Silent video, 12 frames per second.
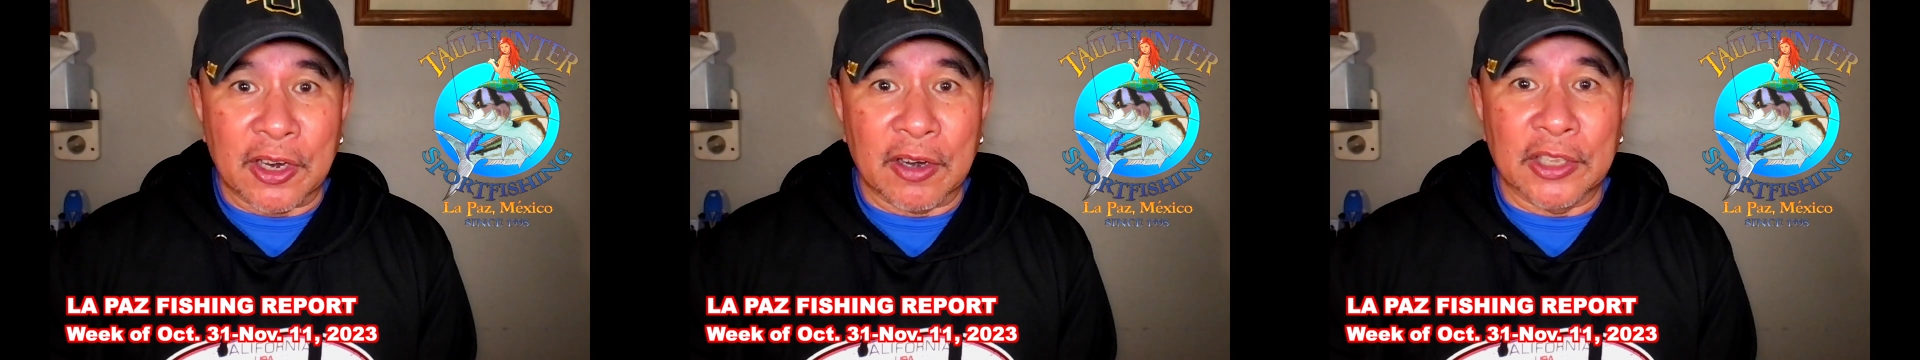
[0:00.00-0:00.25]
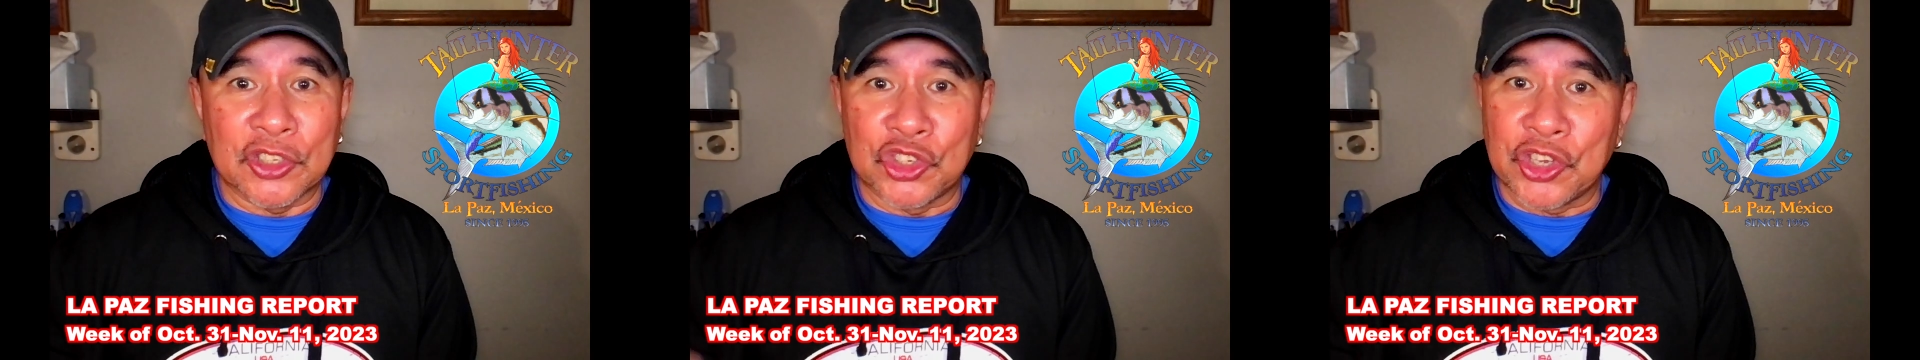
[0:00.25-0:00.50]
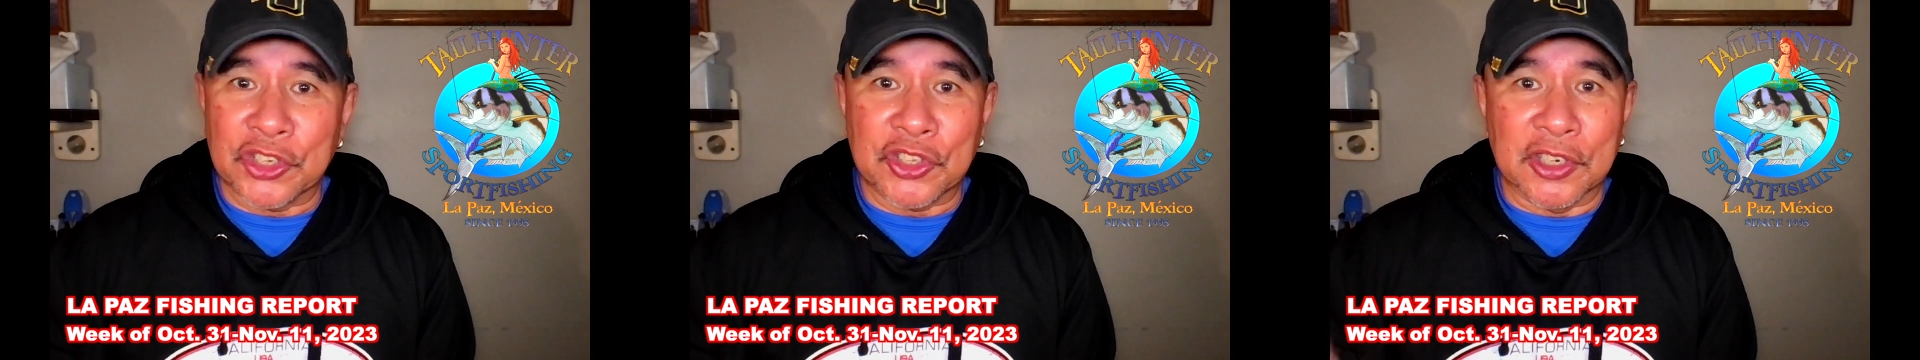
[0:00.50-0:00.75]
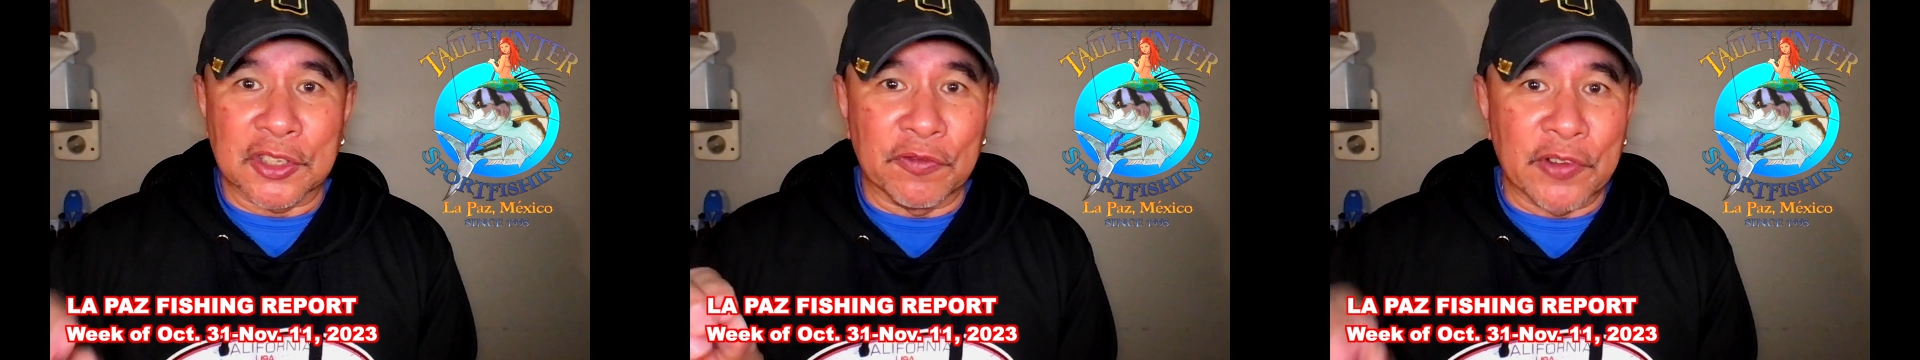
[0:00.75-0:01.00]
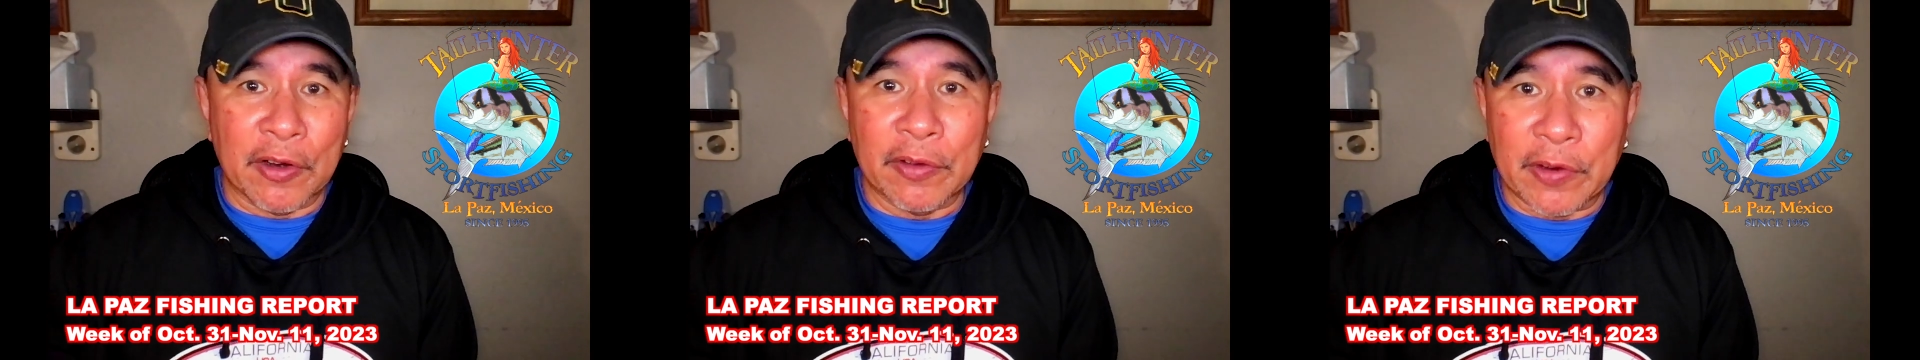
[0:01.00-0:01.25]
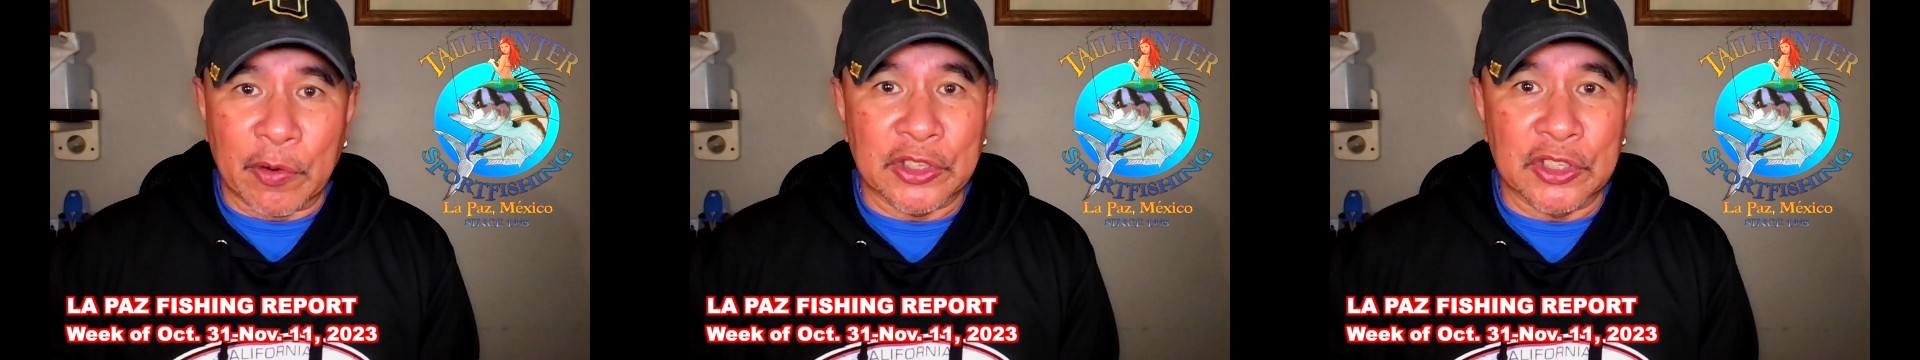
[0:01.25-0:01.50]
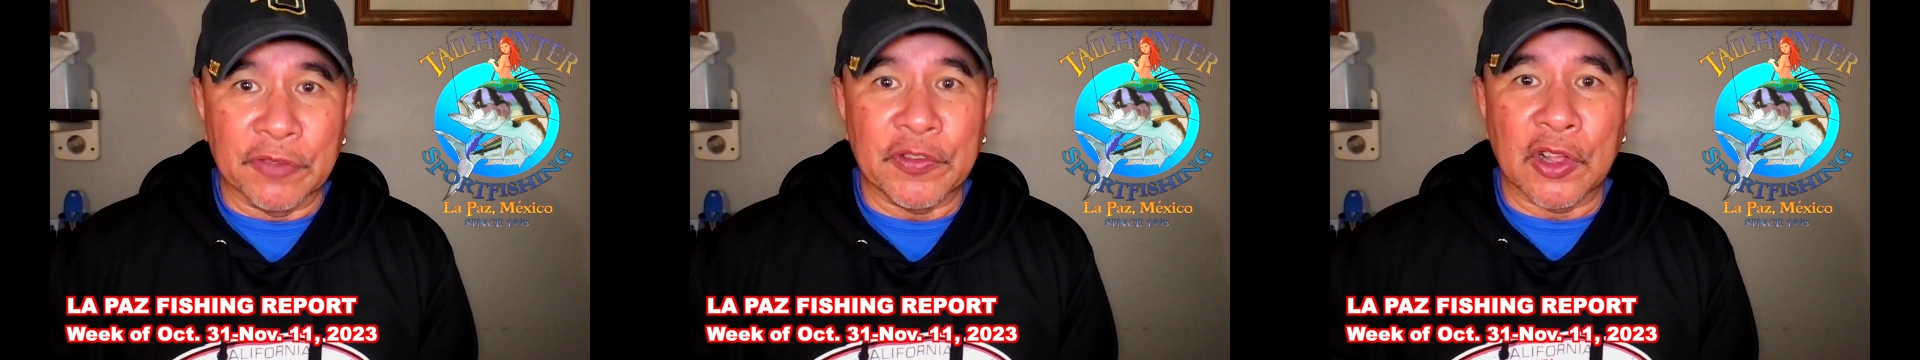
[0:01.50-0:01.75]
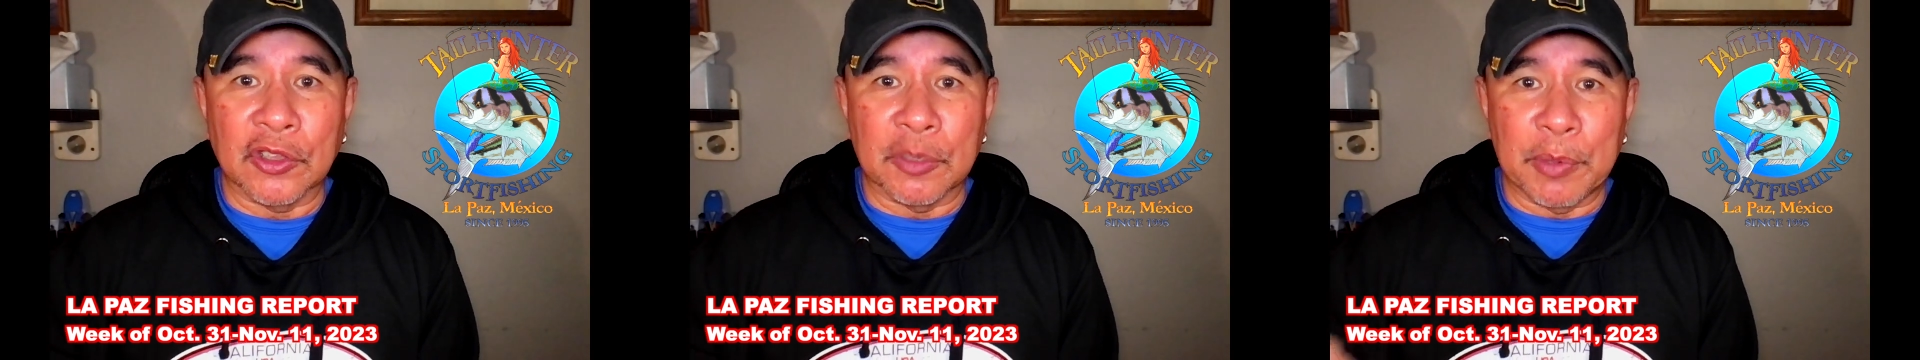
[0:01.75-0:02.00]
It's just that it's very, very
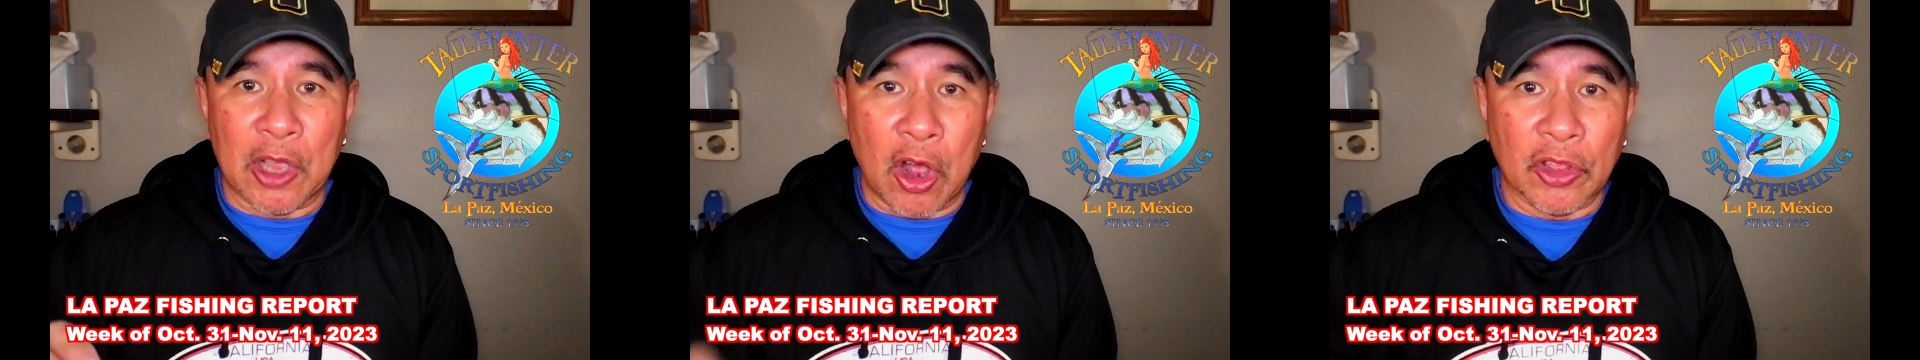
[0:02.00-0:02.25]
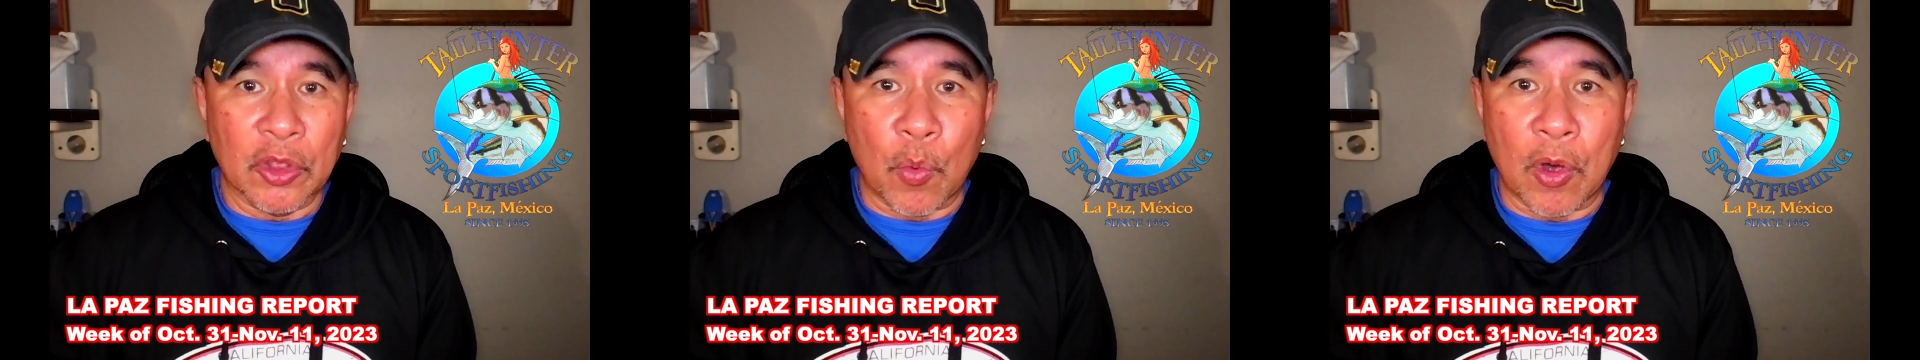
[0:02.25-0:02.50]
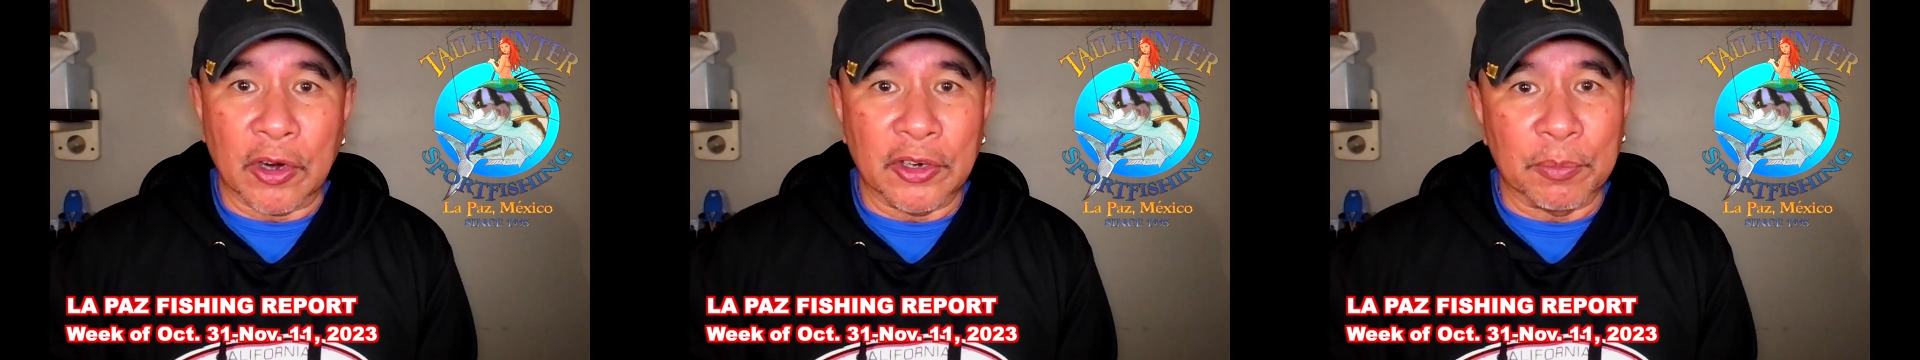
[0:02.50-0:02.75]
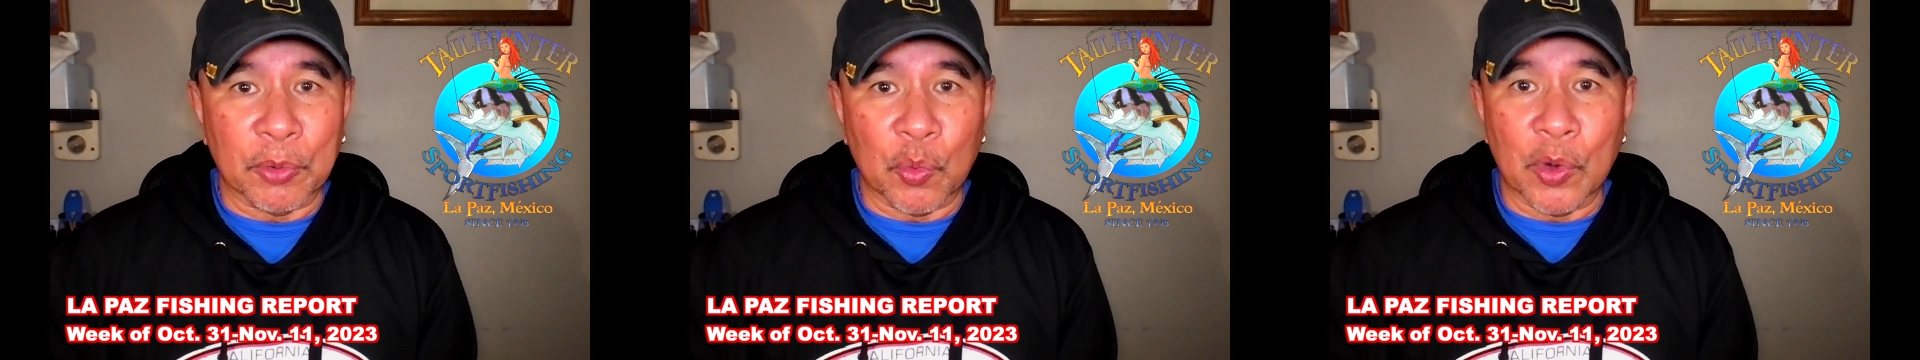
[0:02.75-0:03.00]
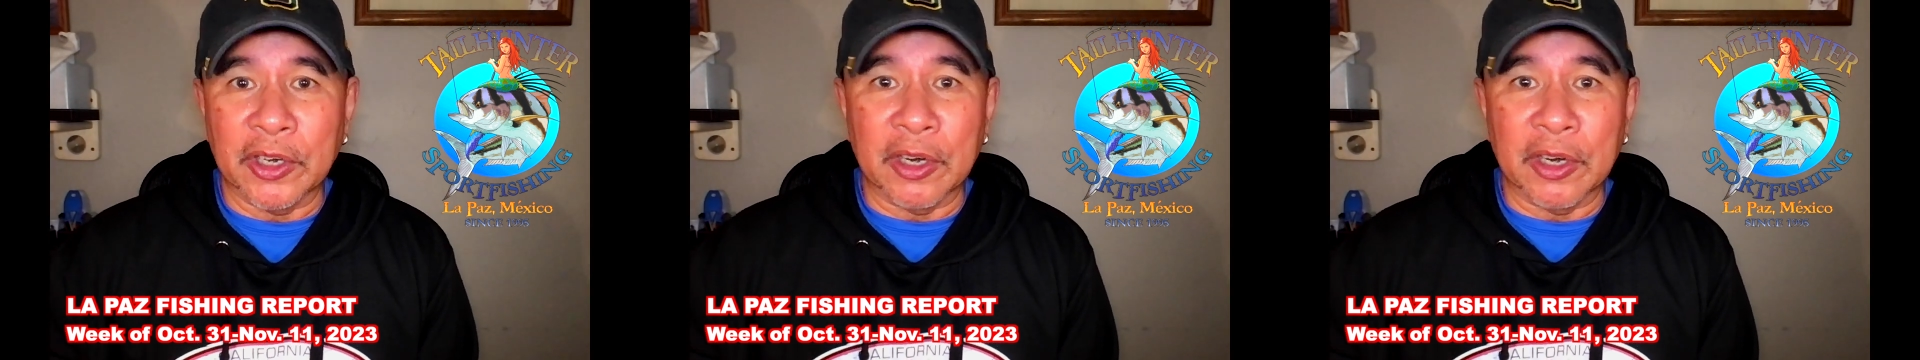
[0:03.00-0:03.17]
difficult to be on the water, number one.